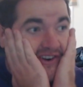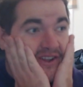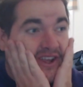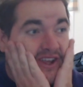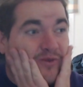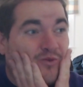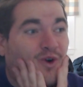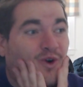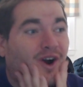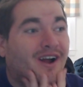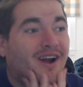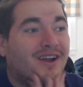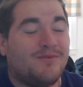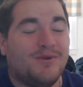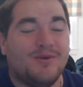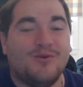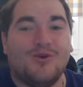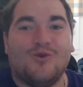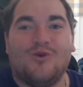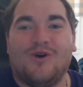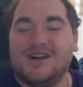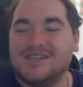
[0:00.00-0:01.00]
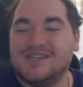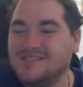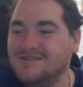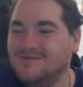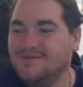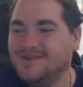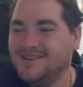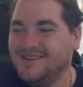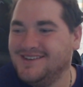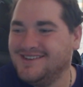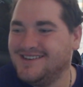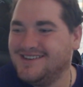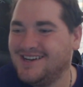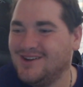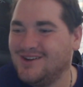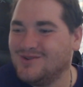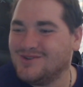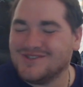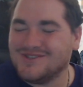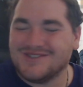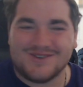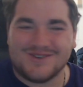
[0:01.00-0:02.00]
like, why are people watching me? I don't
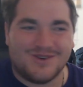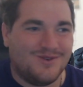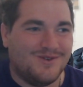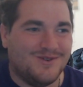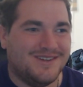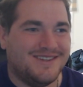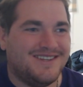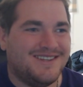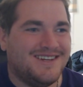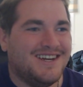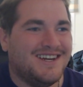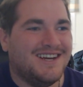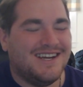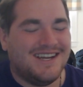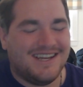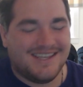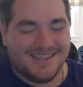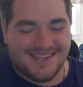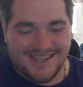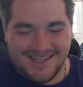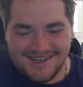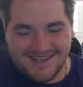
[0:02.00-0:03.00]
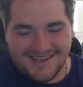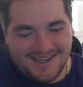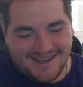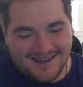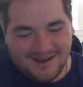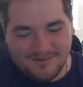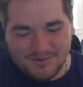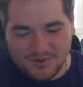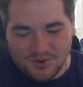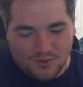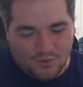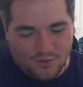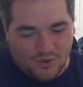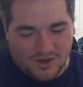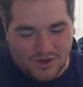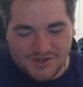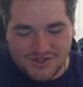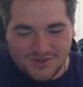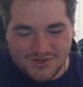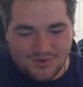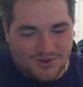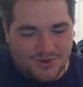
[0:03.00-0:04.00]
deserve it. And then I uploaded 1,
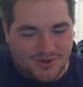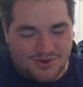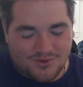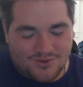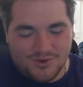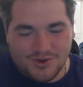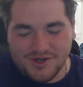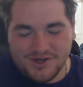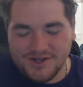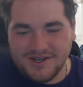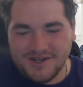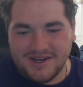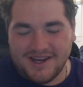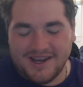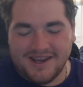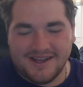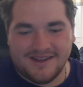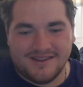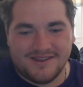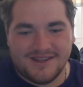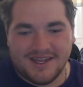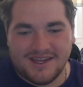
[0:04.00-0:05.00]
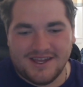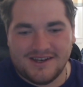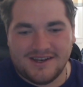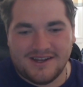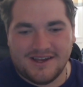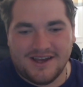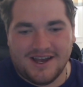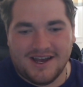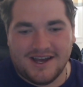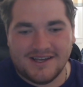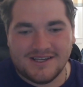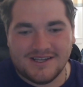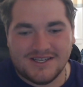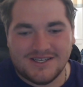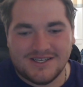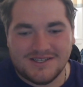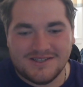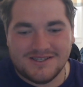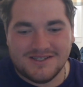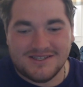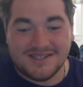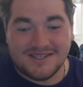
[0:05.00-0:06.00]
2, and 3, and then
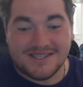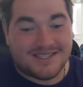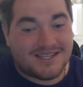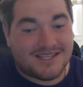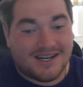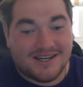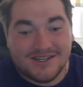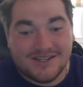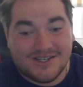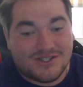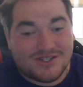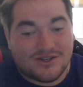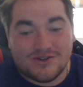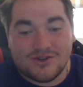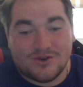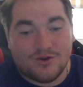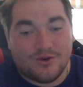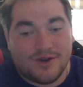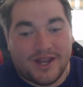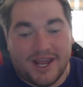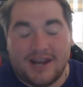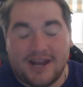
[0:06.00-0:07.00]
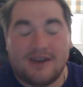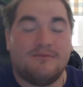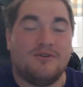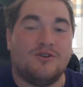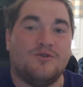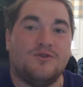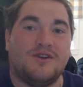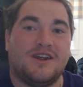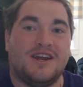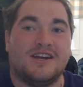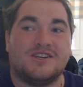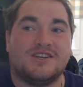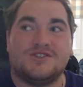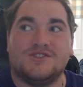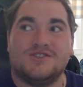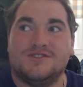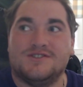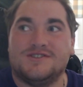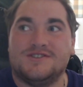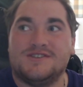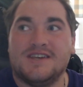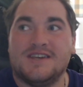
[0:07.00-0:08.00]
I decided to start doing anime
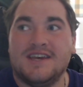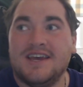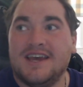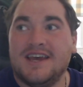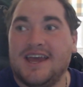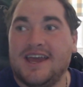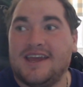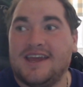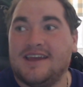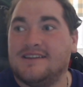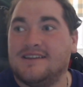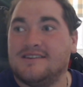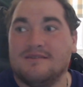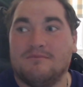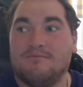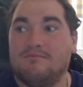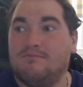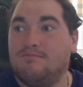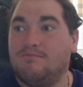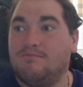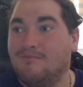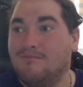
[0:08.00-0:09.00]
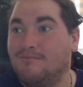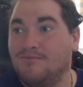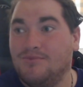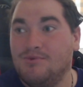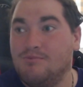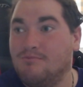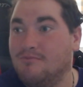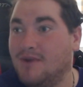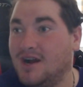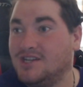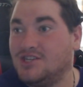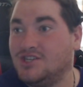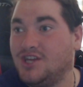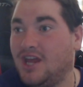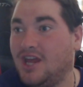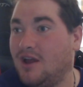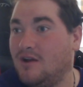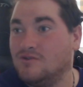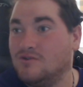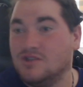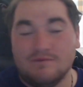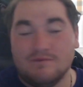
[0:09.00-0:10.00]
reactions, and my
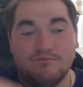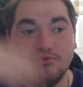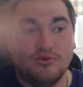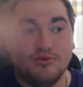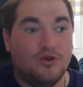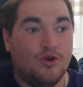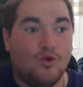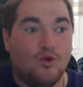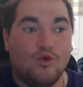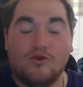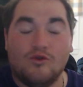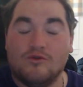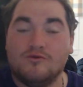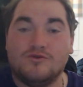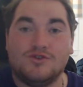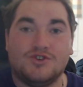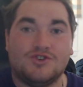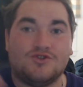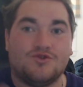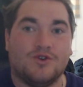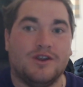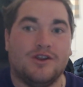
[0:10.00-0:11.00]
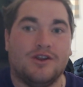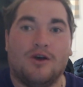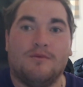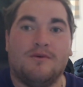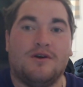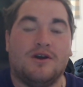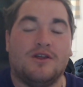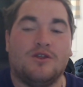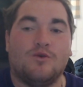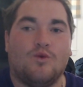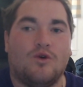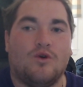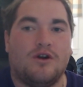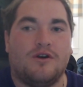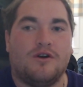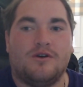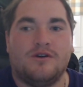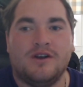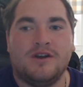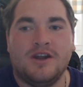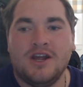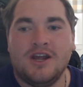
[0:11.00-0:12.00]
channel just blew straight up out of the
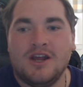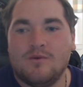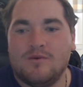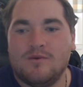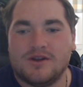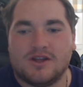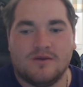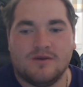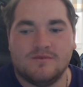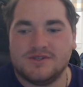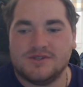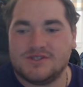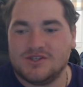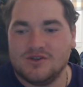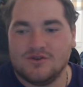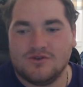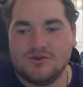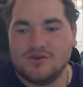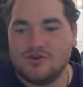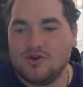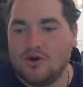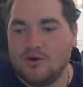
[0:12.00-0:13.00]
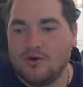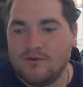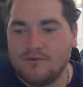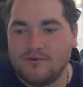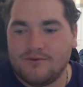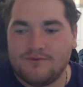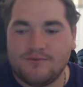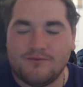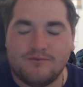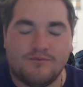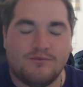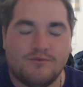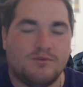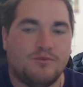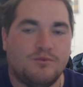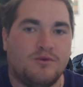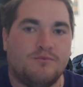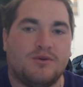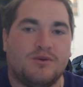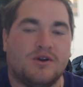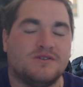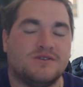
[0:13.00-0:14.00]
water when it comes to, you know,
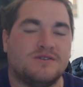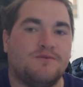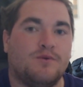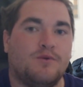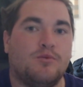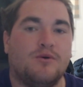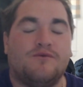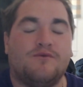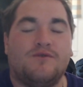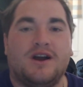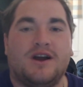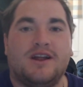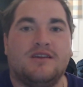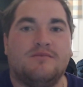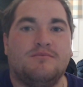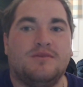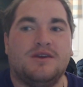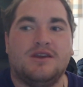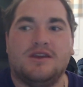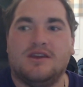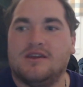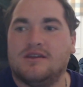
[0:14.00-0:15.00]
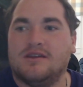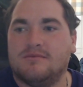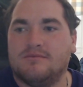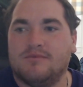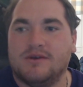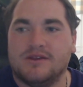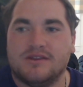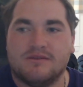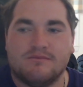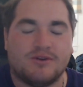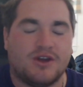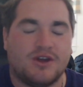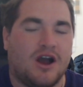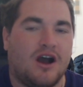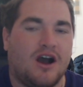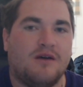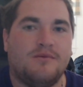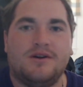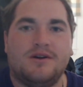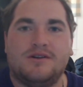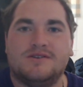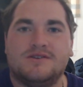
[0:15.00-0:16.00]
when it comes to people finding me, like the
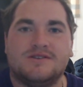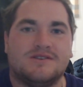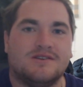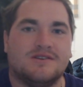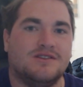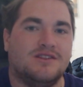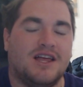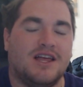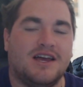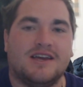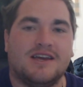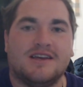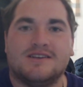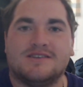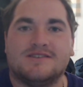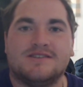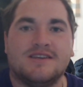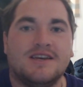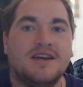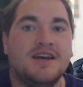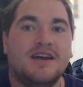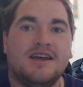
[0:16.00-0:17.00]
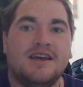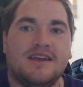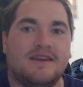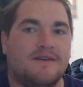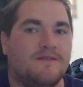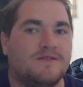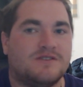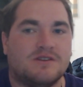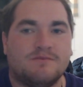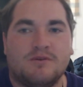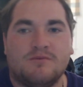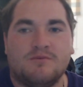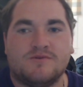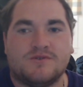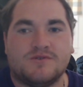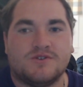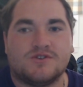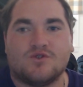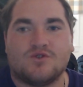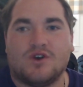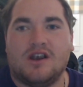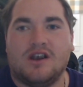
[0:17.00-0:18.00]
comments, the likes, even some people
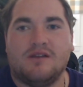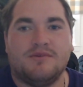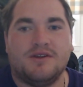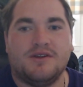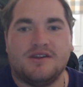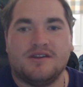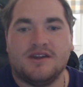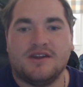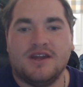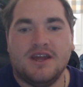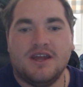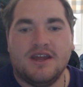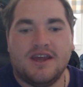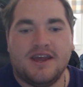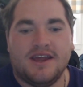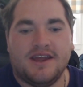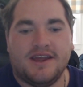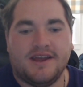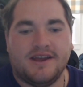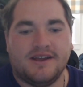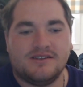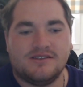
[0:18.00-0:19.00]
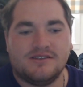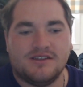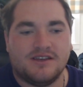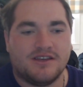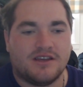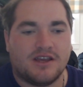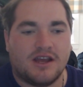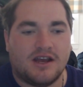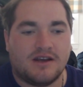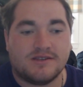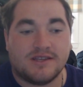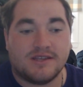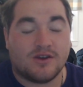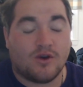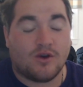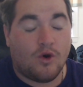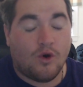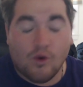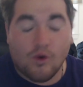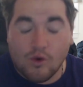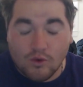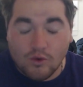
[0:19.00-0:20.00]
subscribing. And like, I was like,
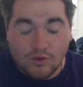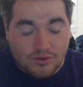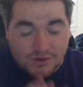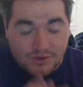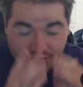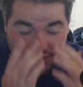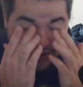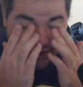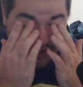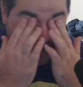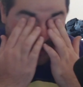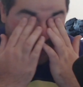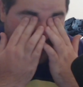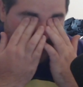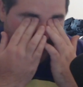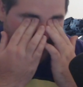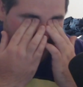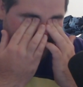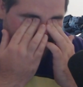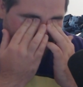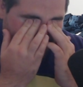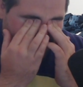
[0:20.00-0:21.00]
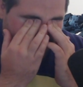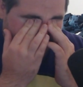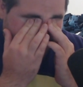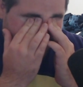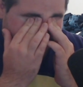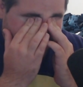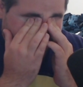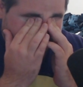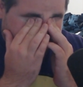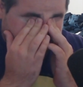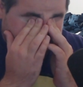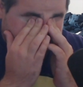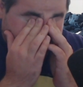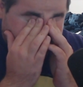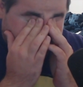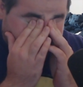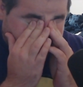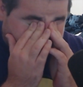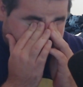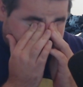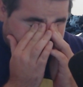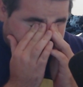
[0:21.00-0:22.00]
holy shit, what the
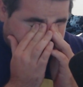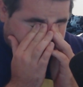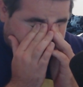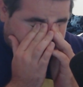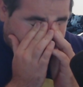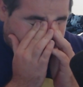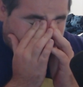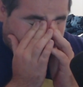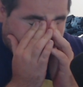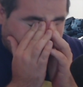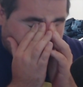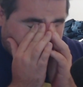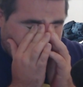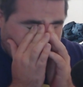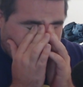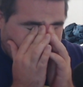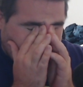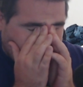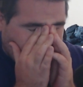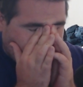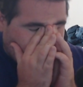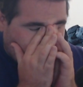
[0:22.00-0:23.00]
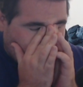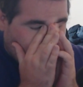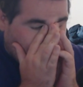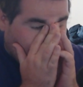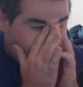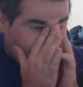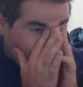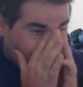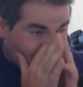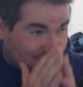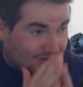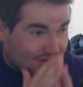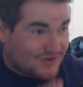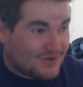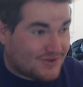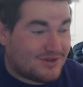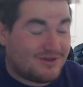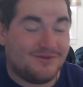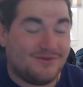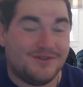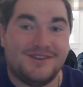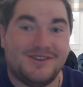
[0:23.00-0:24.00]
hell? How? I don't
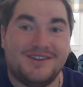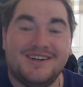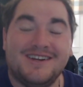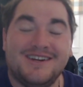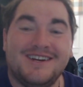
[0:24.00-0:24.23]
deserve it.